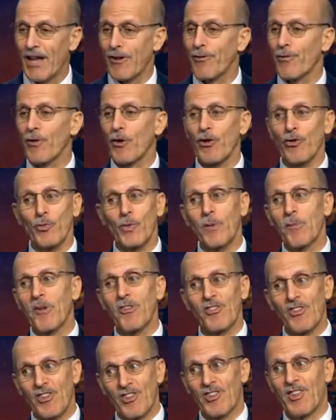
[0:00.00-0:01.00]
And first
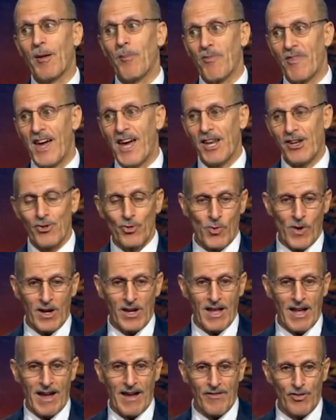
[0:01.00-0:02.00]
we must accept that
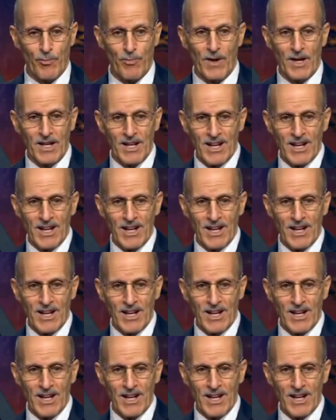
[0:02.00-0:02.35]
into our lives.